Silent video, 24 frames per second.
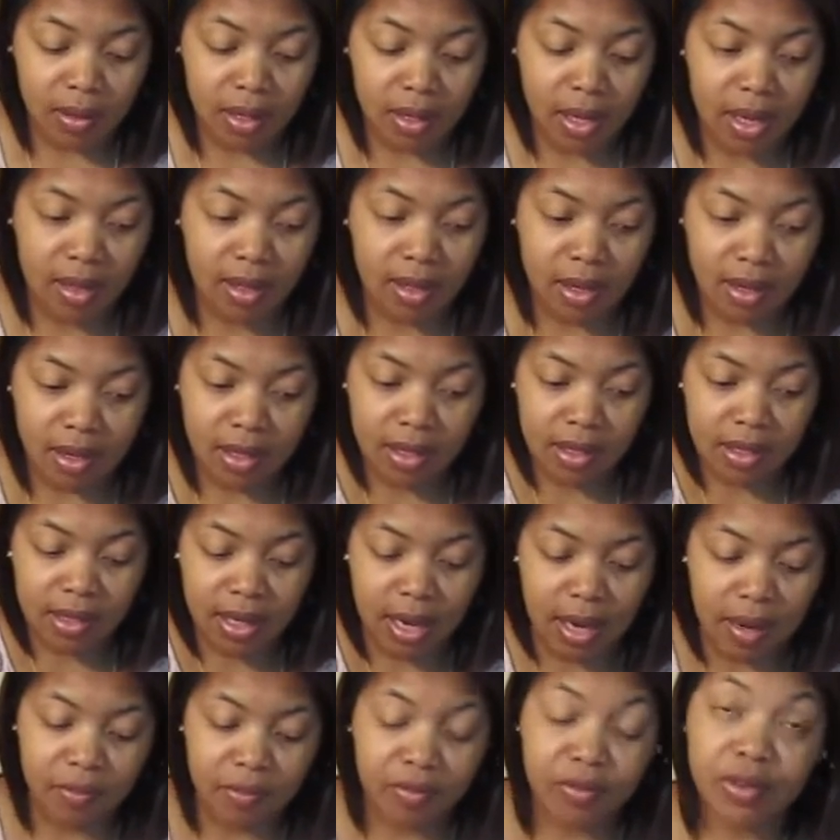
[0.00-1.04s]
And then the
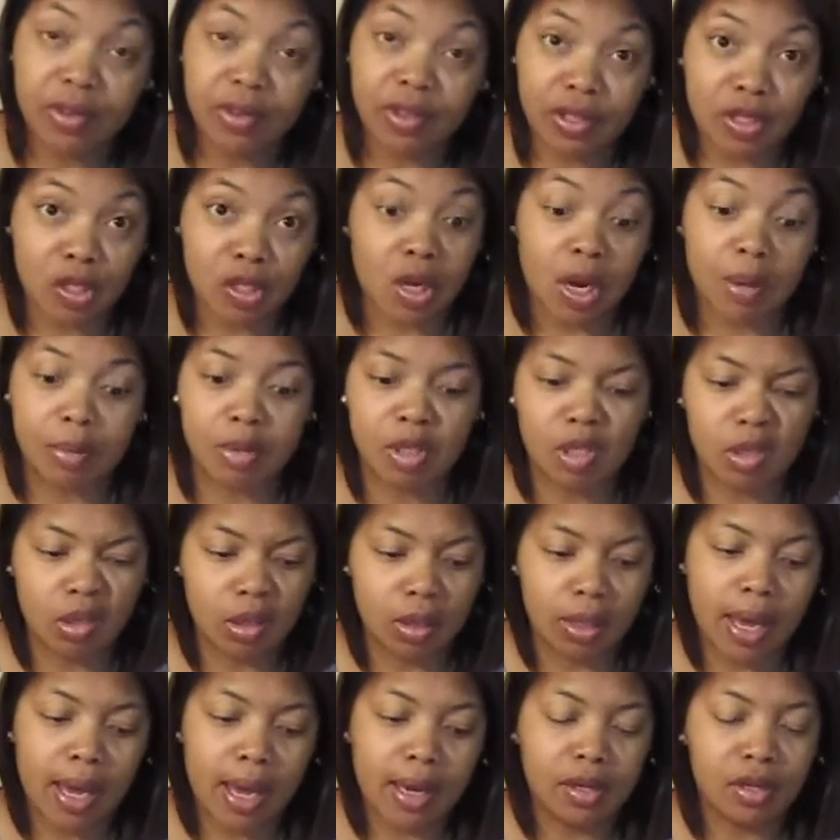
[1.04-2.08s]
same for the straps. You can
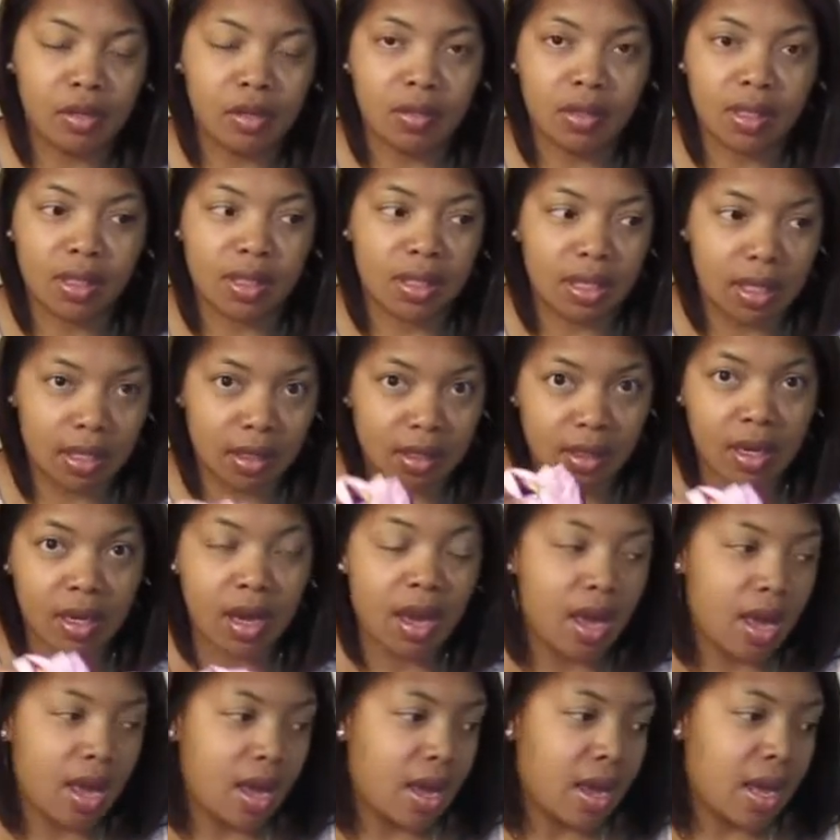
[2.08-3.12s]
kind of use this
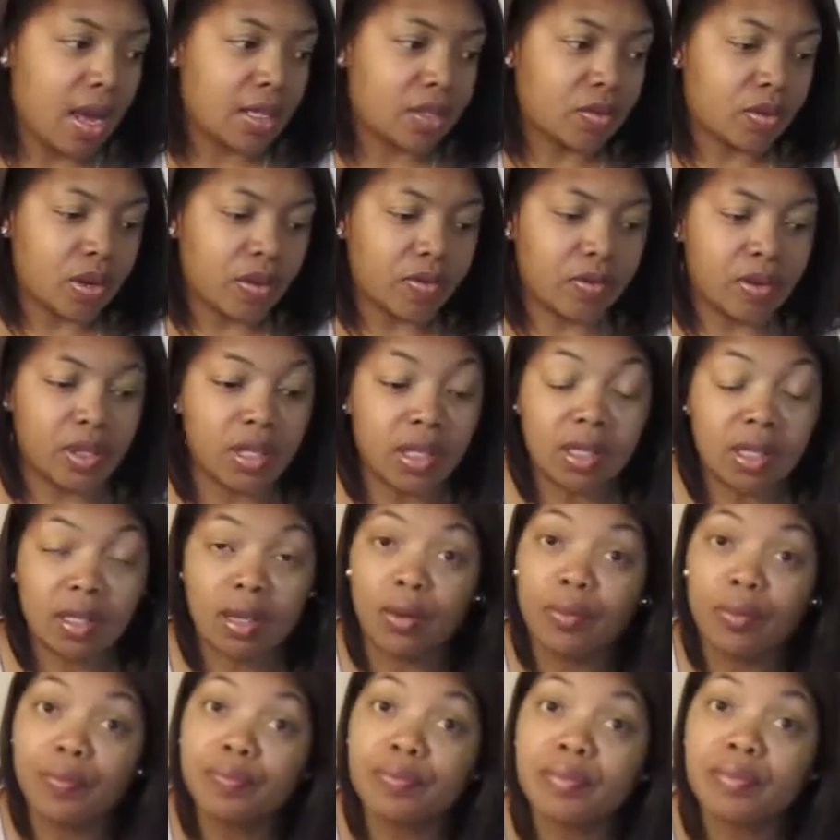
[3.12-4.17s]
as reference.
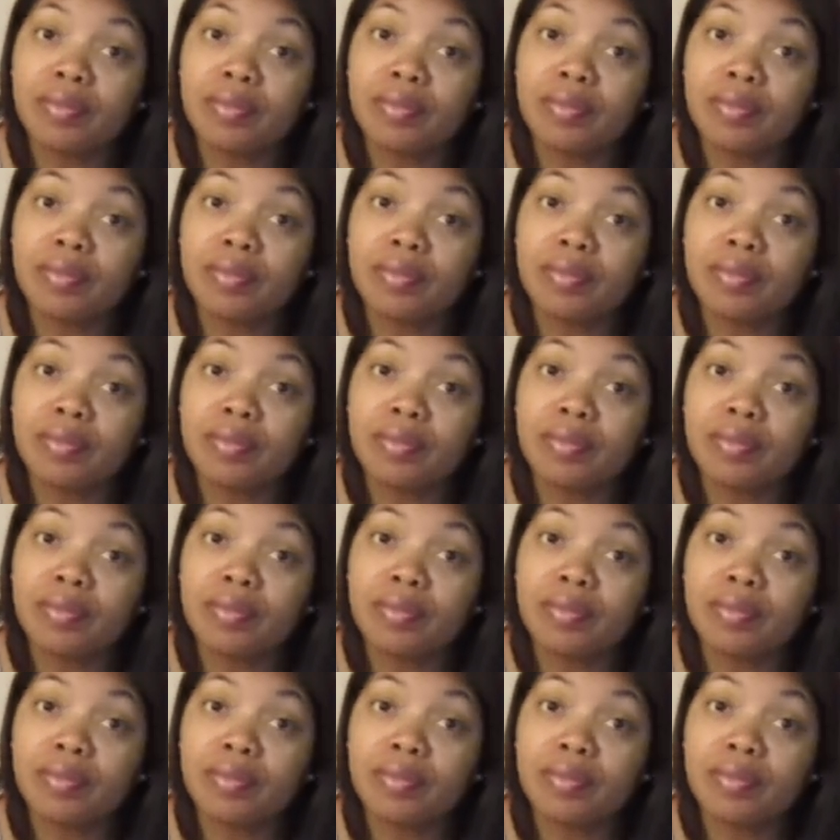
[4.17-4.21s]
So